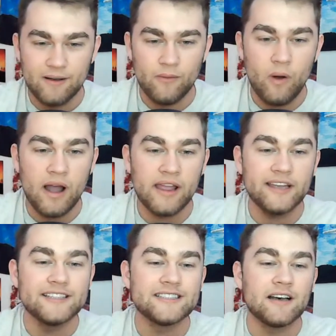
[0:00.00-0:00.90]
Why
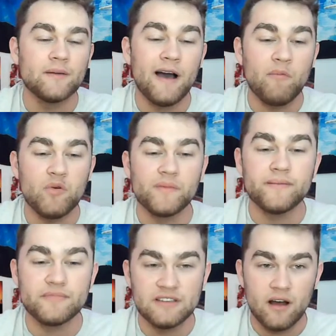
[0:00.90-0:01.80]
is
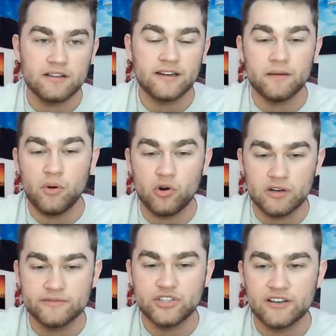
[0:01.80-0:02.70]
Palpamemes not a part
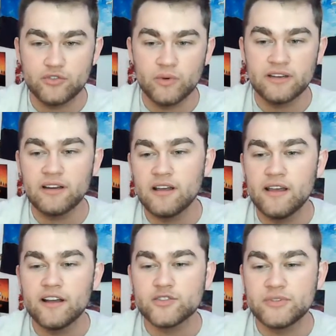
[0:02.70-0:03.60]
of Chatooine?
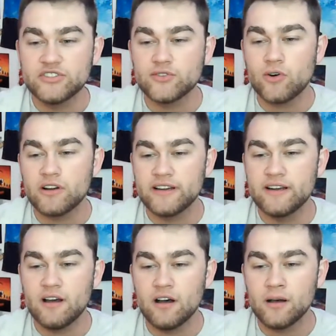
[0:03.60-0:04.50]
Because we started
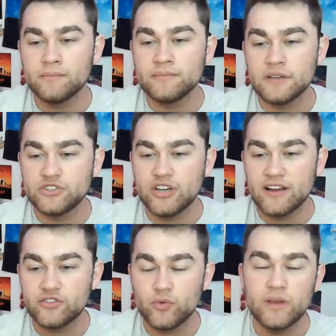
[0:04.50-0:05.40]

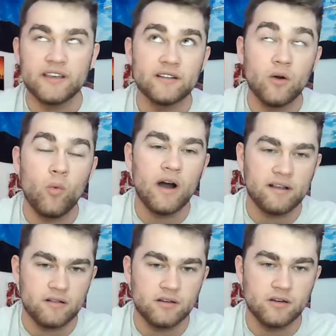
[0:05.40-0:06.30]
Chatooine a
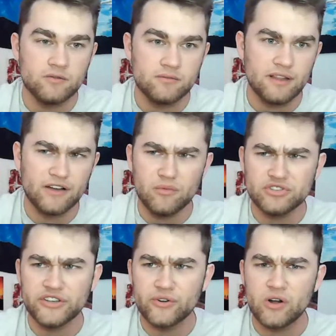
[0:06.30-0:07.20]
while ago, like almost
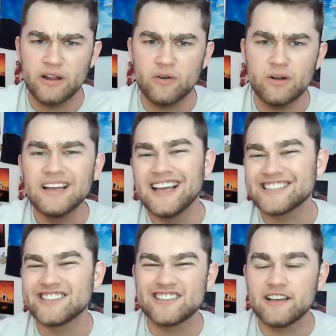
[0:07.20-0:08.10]
a year ago now.
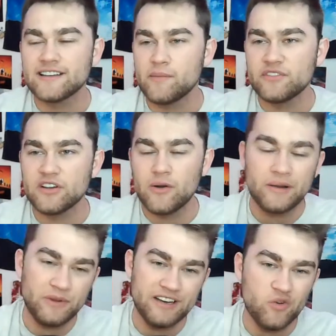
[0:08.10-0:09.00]
Actually, I'd say like 10 months ago,
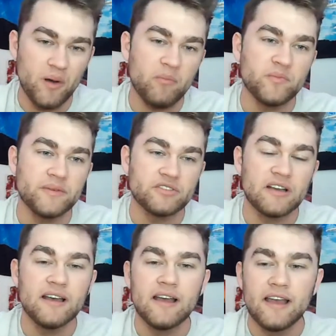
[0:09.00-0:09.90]
and we didn't know Palpamemes.
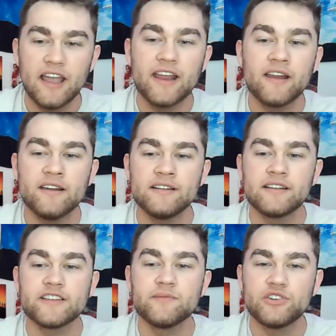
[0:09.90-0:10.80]
And
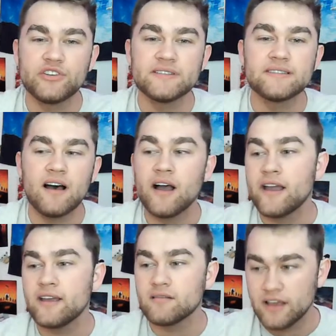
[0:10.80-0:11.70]
as much as
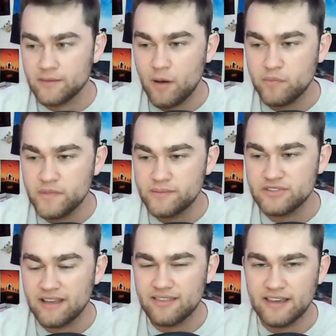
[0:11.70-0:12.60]
I like Palpamemes,
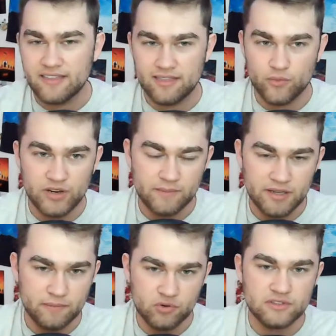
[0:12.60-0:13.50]
I think 3
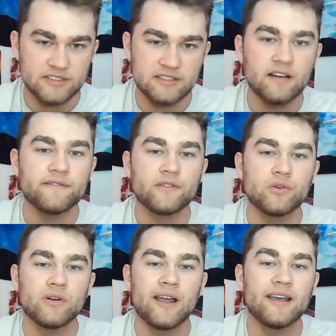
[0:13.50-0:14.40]
people is enough
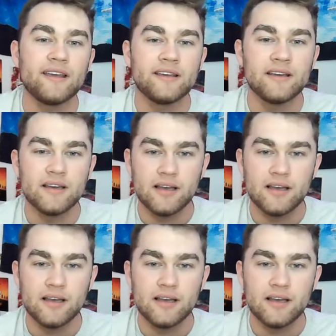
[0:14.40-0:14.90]
for a